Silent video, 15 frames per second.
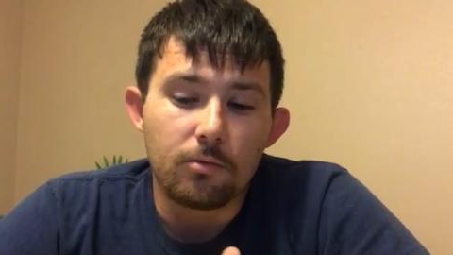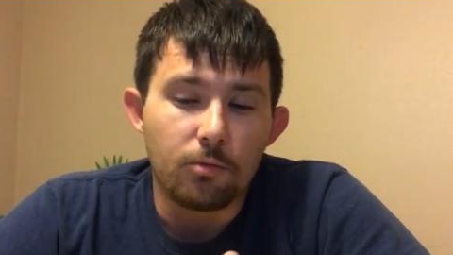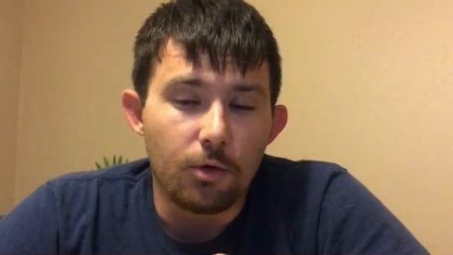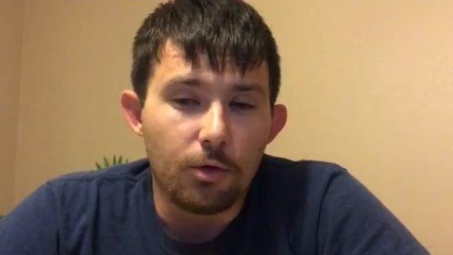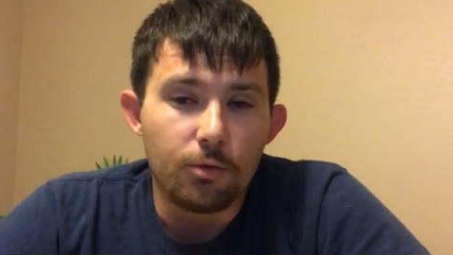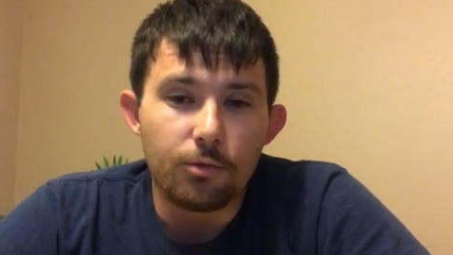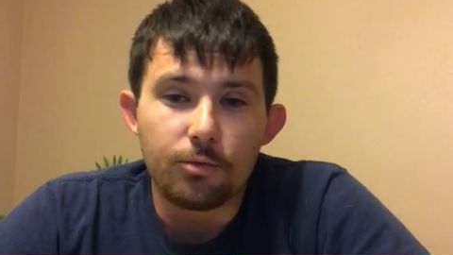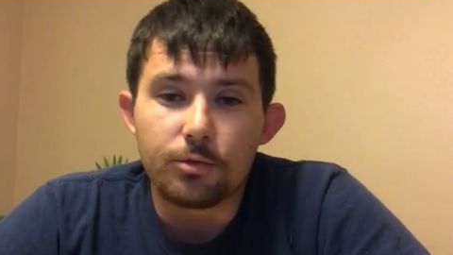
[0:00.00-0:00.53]

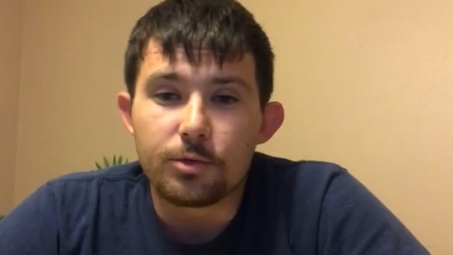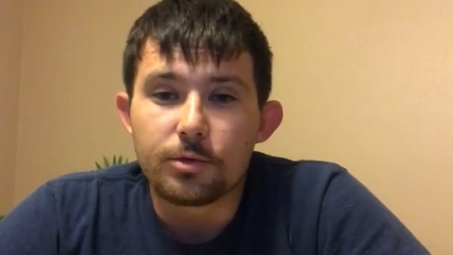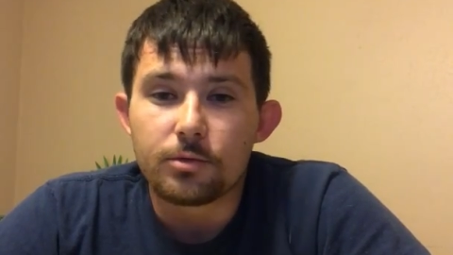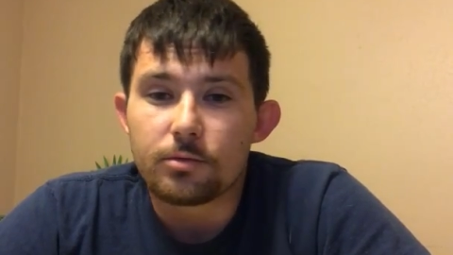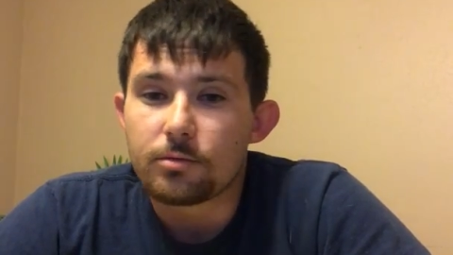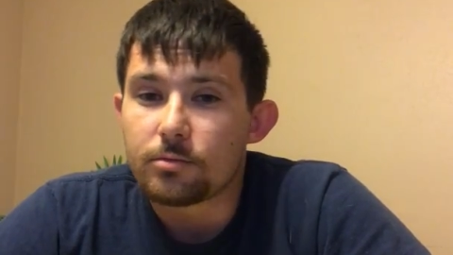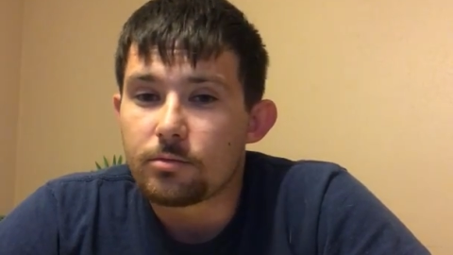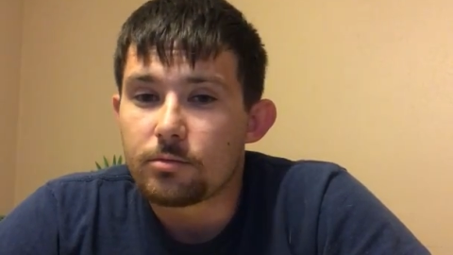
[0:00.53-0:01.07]
Roads,
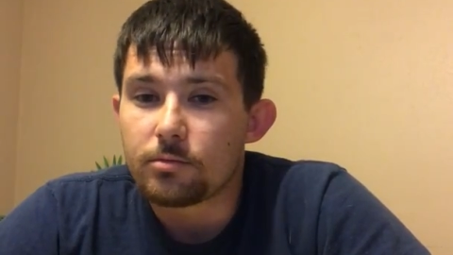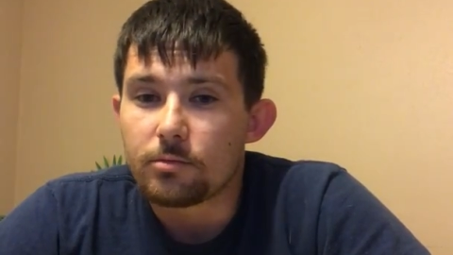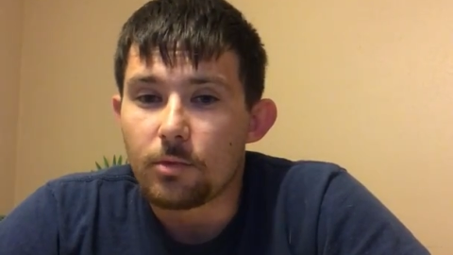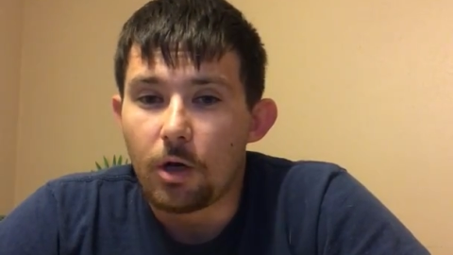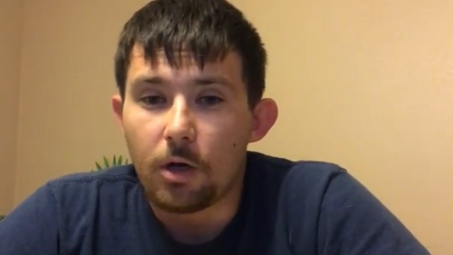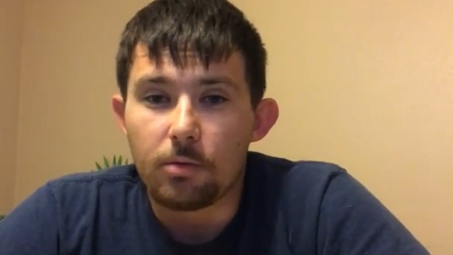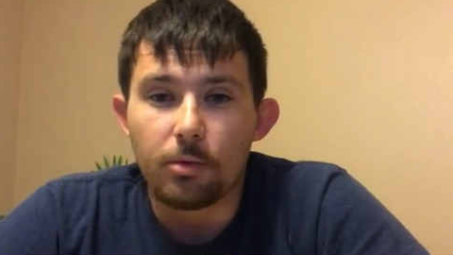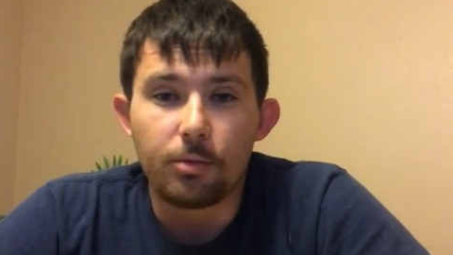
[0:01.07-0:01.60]

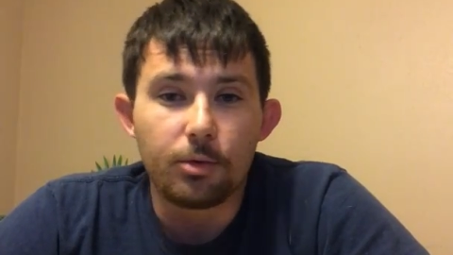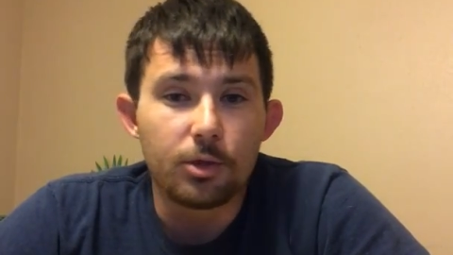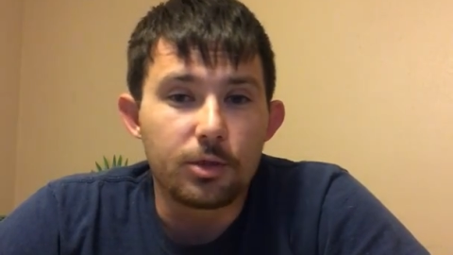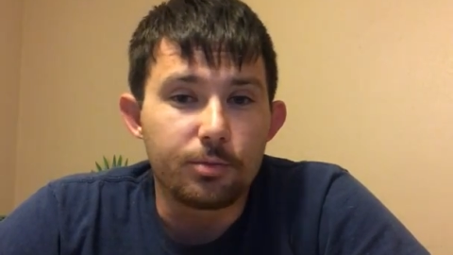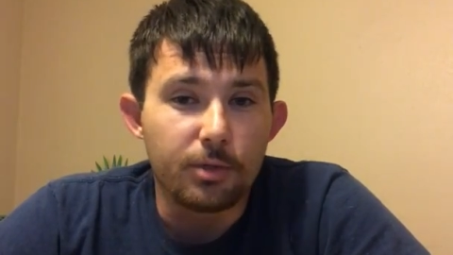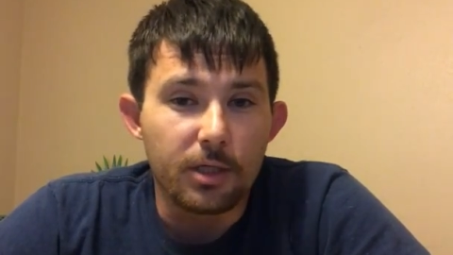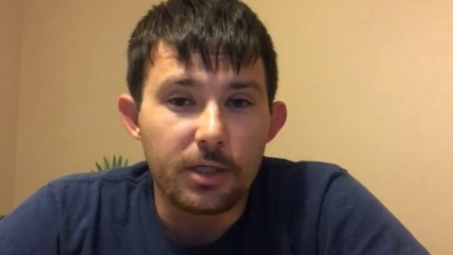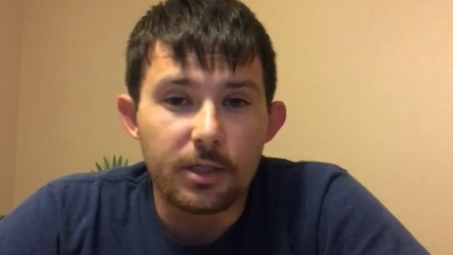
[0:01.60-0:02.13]
automobiles,
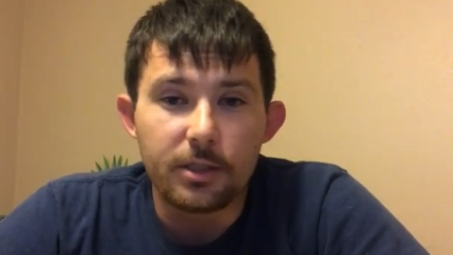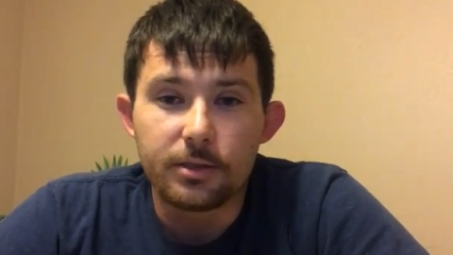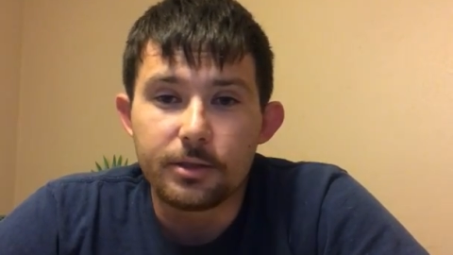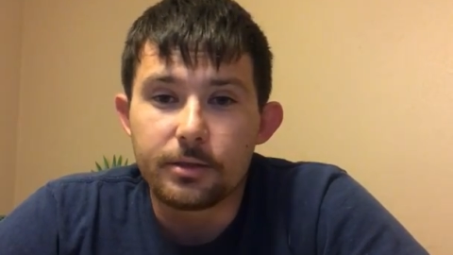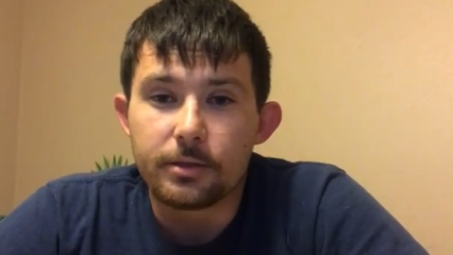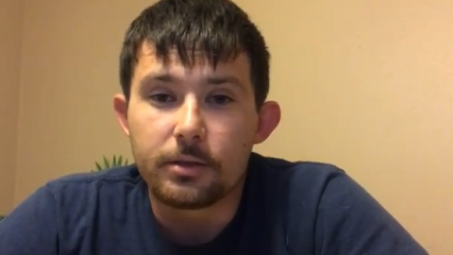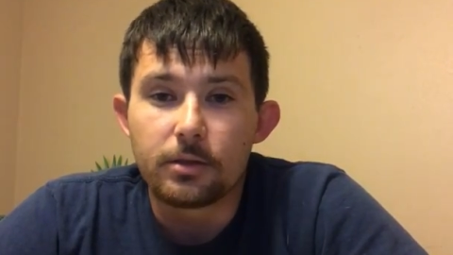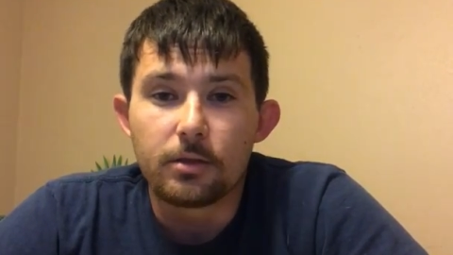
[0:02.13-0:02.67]

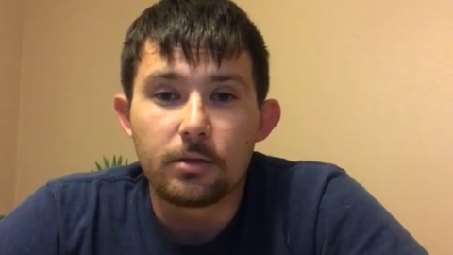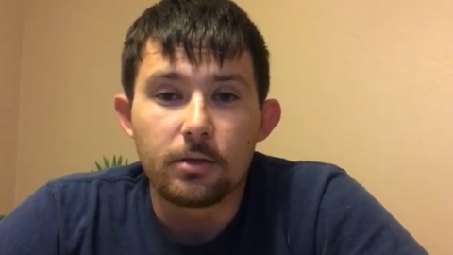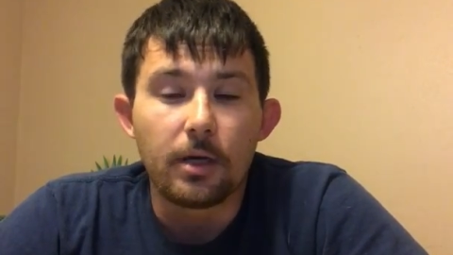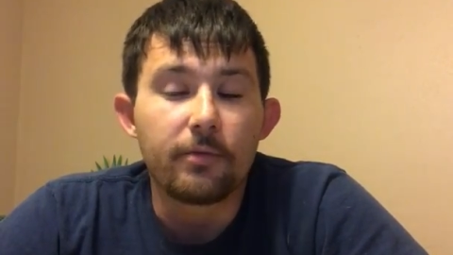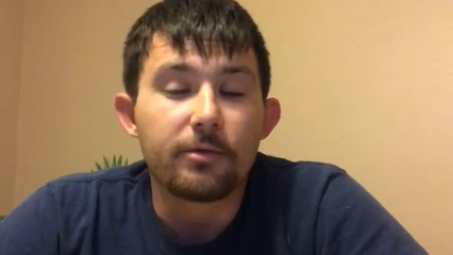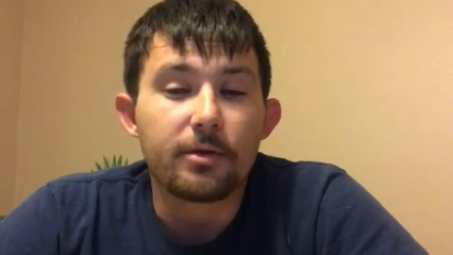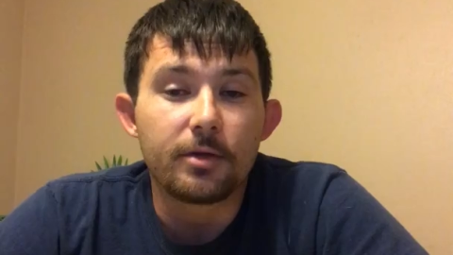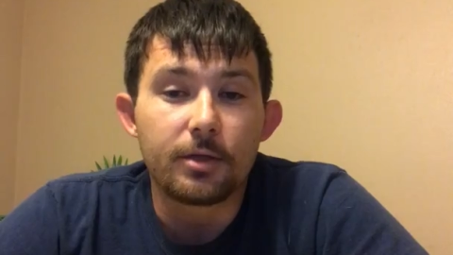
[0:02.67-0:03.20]
planes,
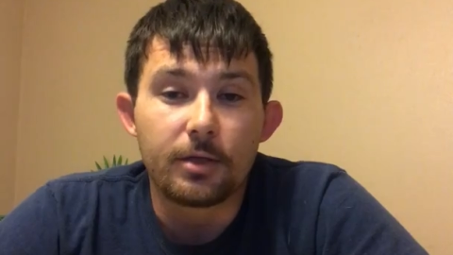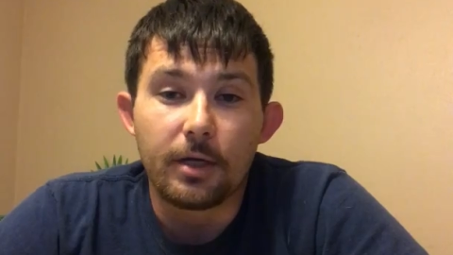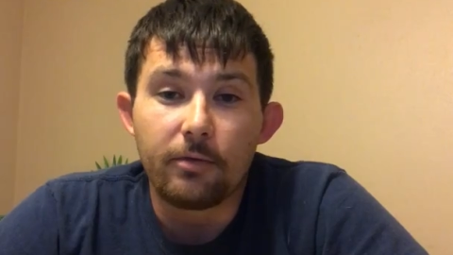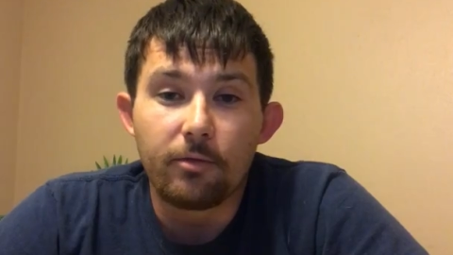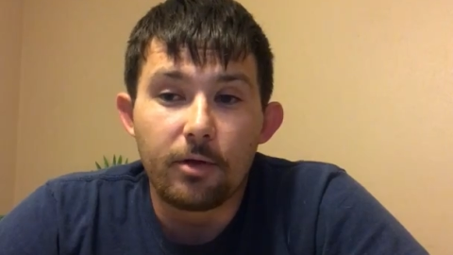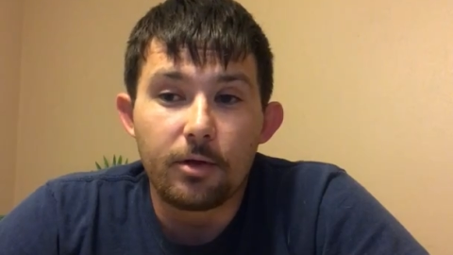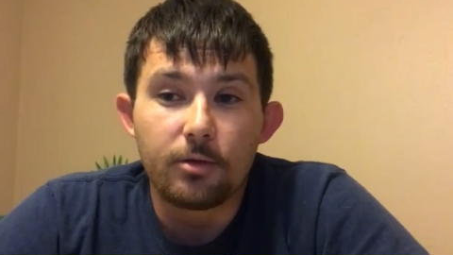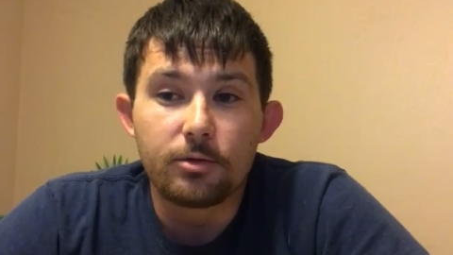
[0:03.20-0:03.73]
everything
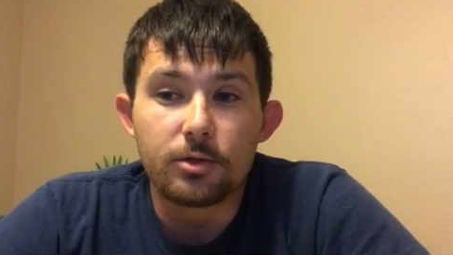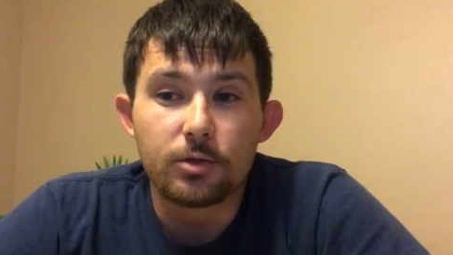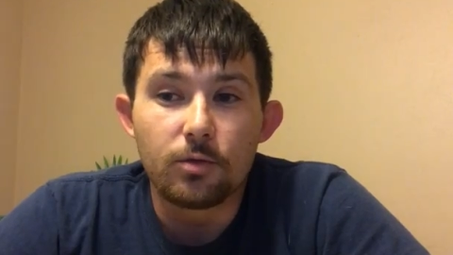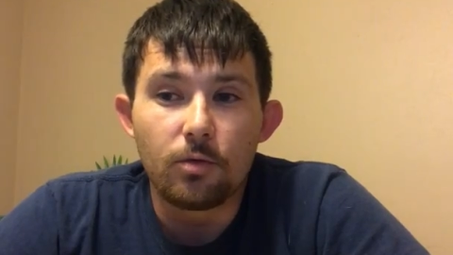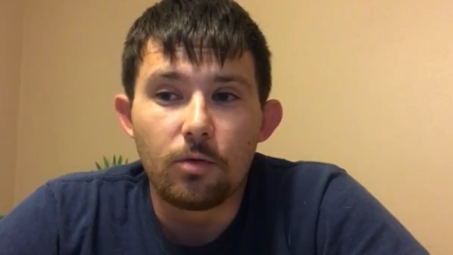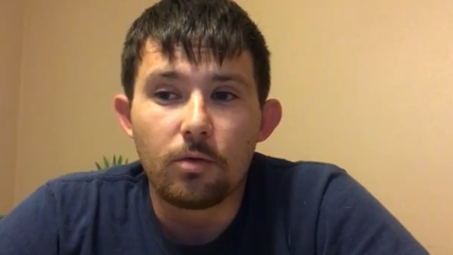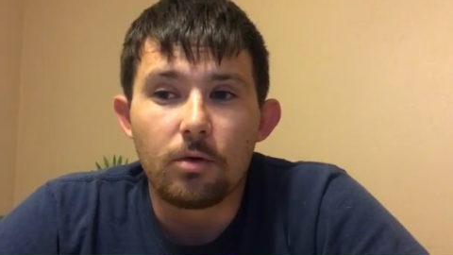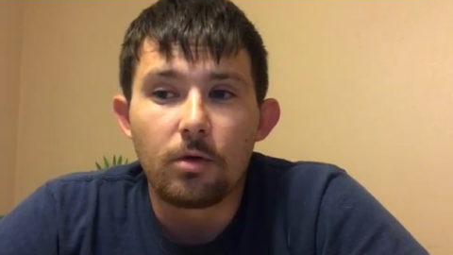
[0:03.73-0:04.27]
uses
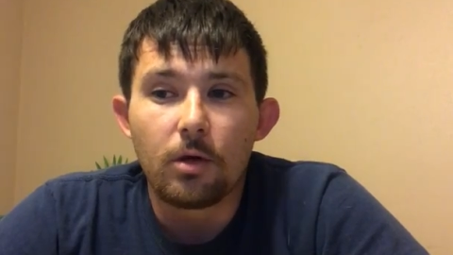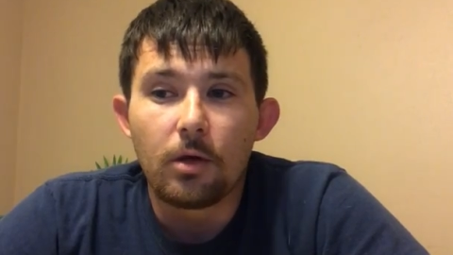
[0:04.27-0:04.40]
oil.